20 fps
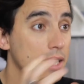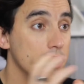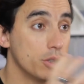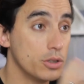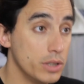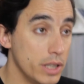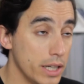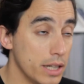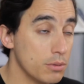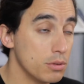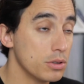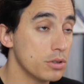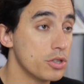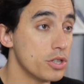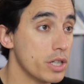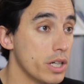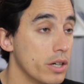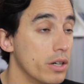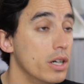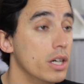And today I want
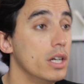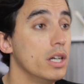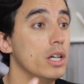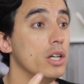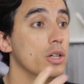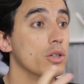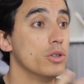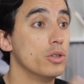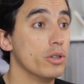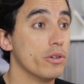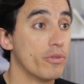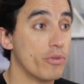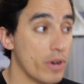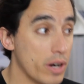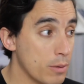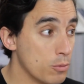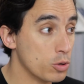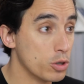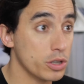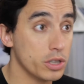to share the
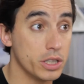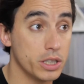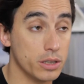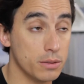framework,